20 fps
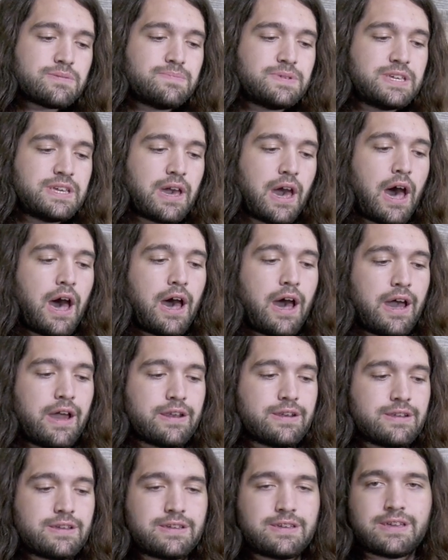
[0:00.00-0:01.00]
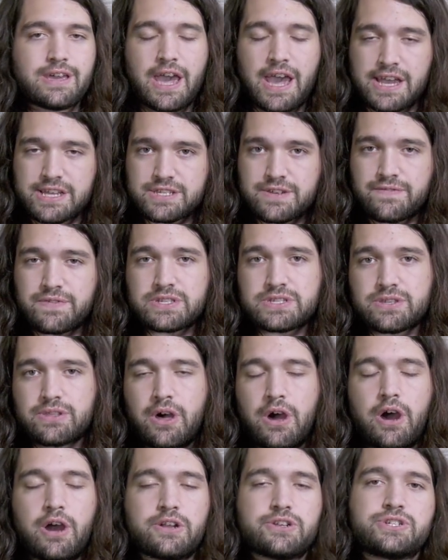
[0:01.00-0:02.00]
to be on, as of its
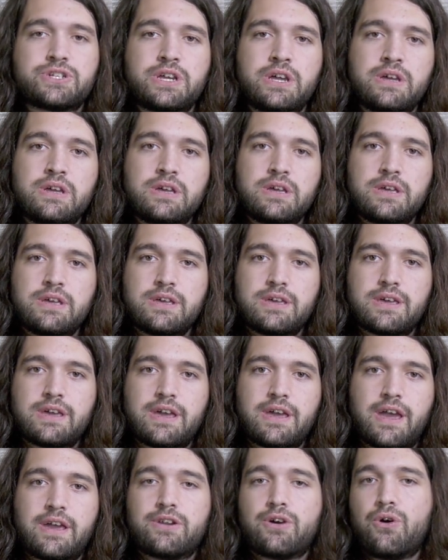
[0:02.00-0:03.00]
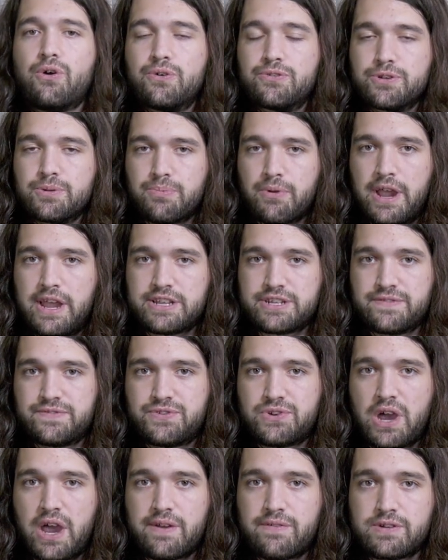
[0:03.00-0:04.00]
launch, an older branch of
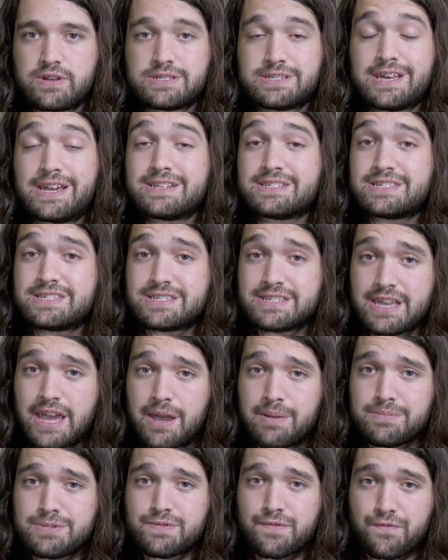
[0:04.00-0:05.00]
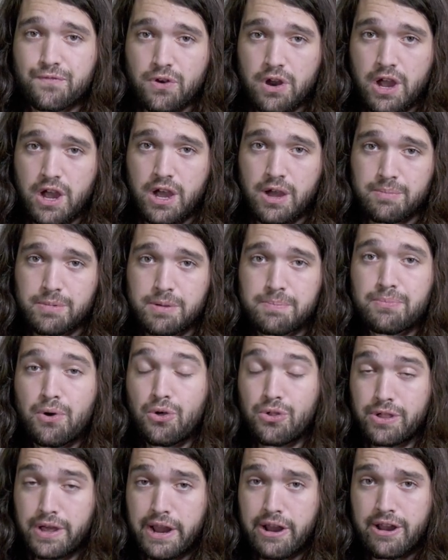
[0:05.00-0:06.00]
drivers that stemmed from
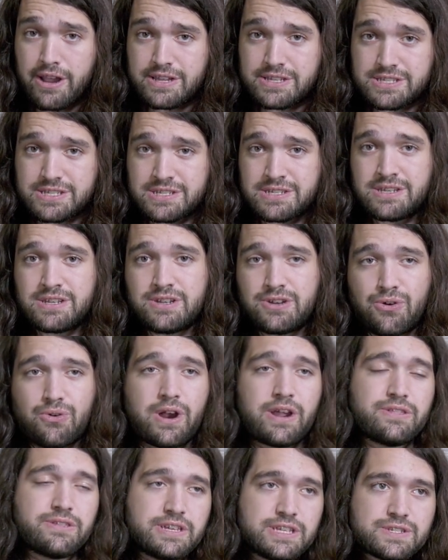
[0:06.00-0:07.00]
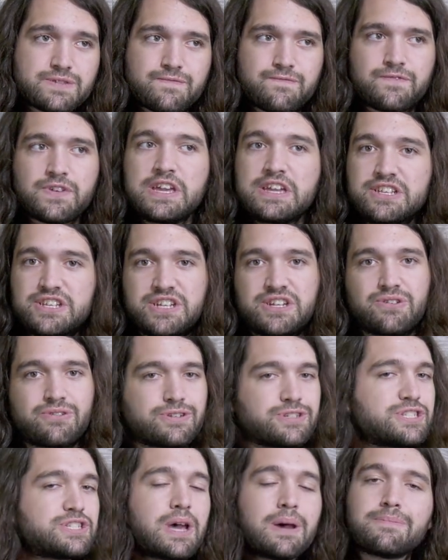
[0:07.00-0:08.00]
Polaris, or at least Fiji,
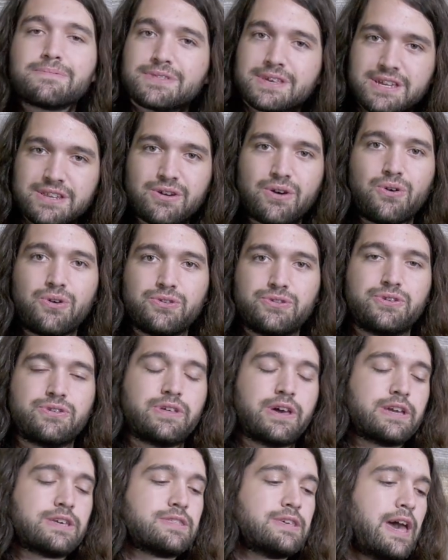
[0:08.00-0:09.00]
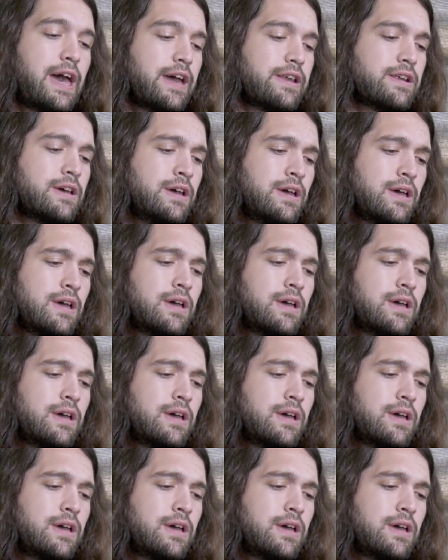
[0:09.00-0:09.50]
or something older like that.